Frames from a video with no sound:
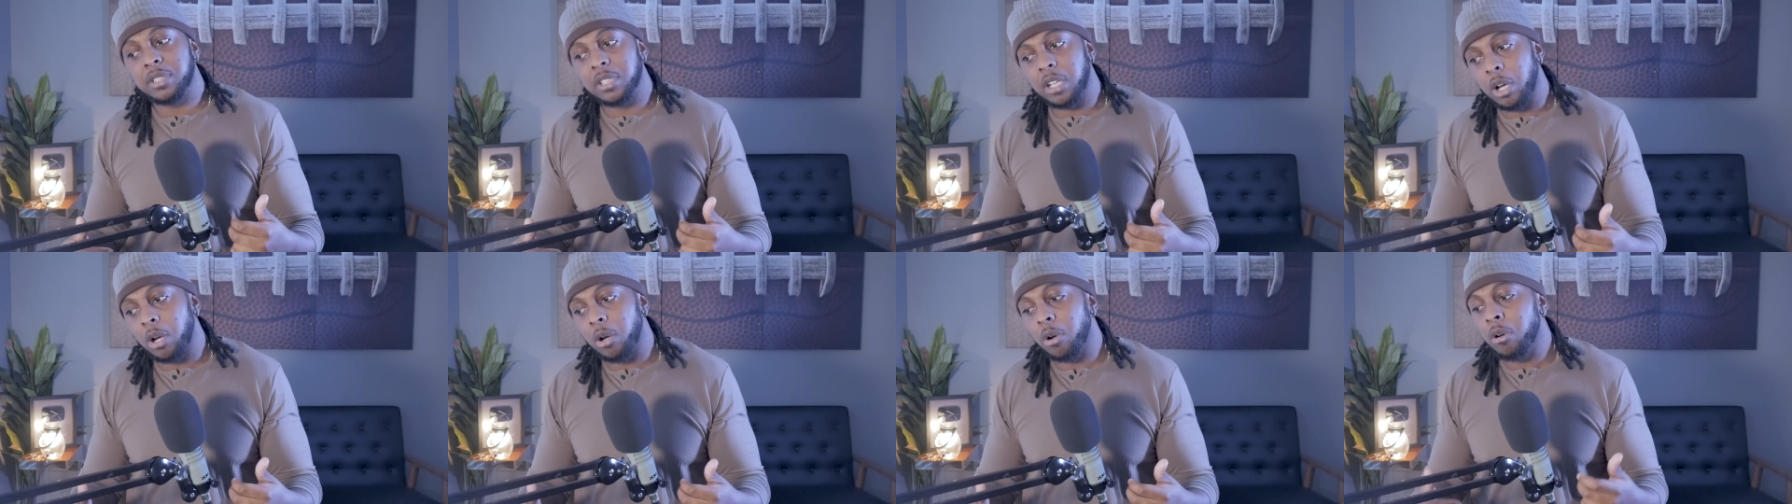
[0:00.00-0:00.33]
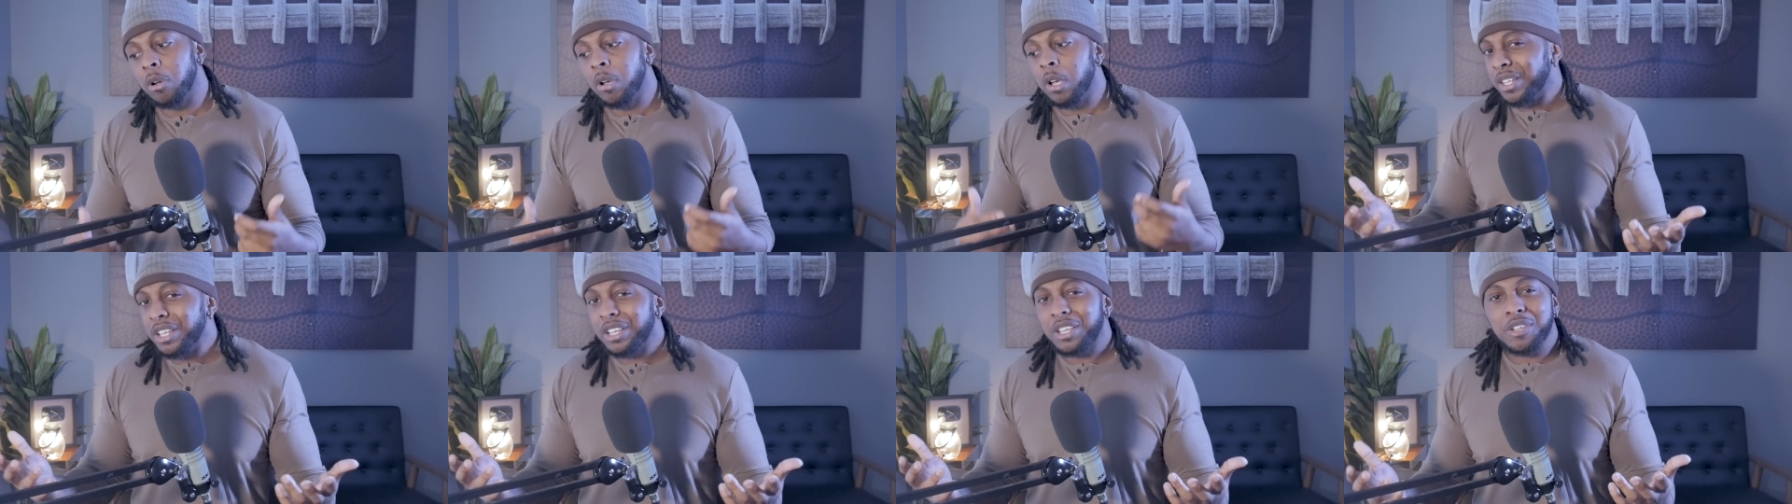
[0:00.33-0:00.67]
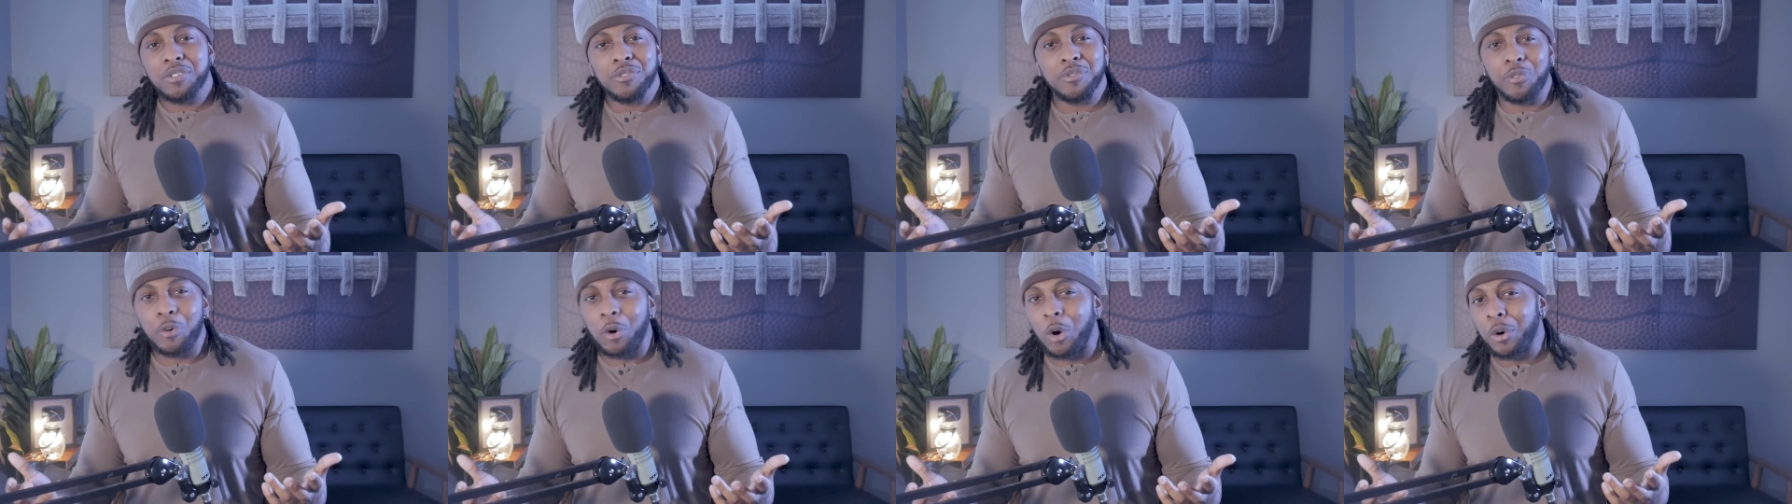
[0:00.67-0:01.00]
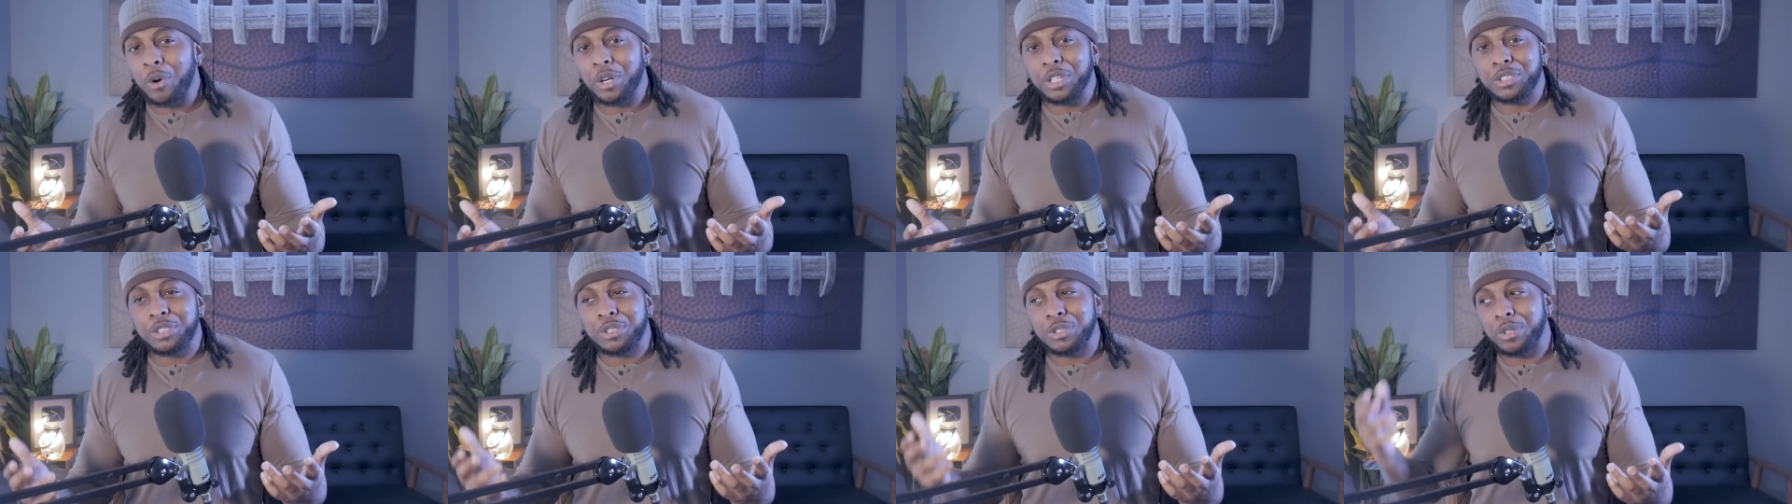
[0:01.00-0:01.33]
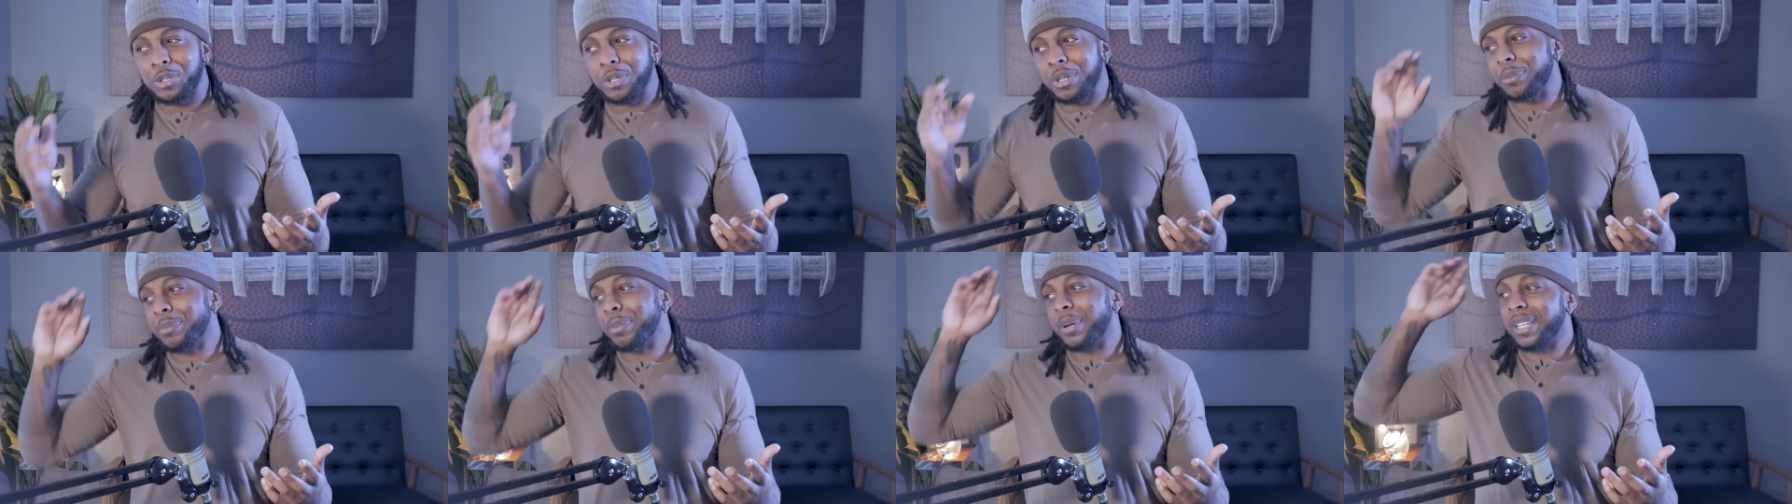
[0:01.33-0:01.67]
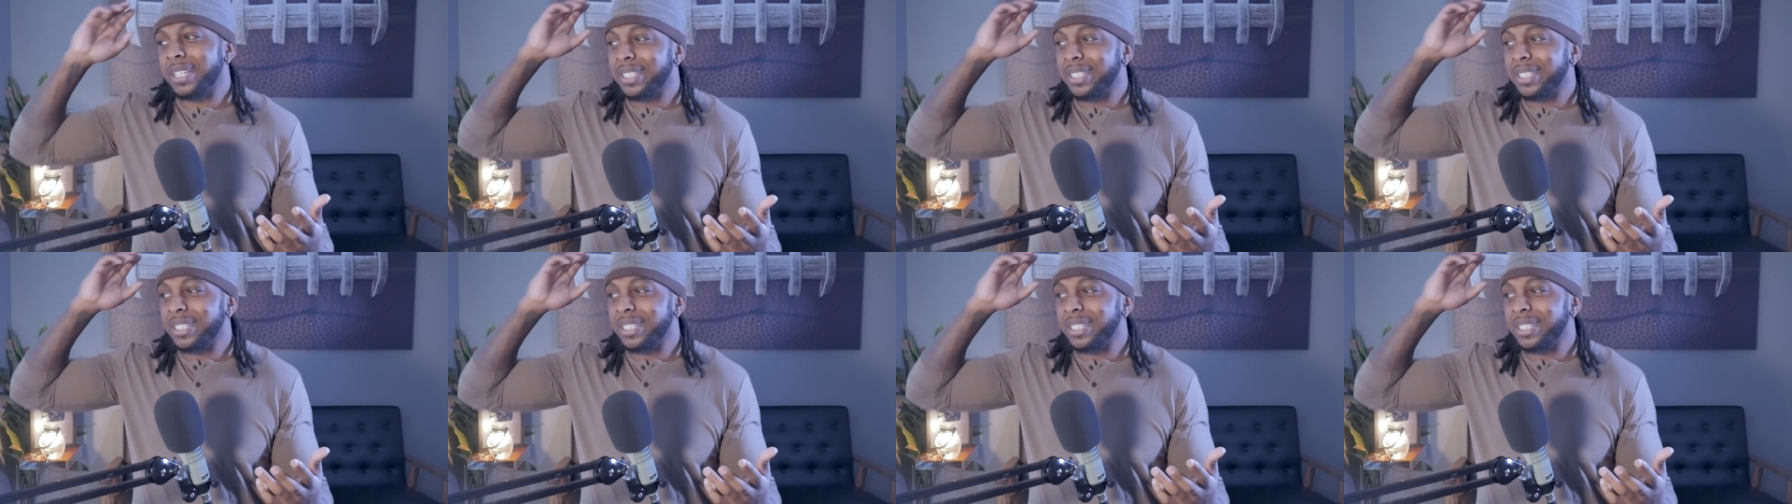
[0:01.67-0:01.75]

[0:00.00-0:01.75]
So, looking forward to it,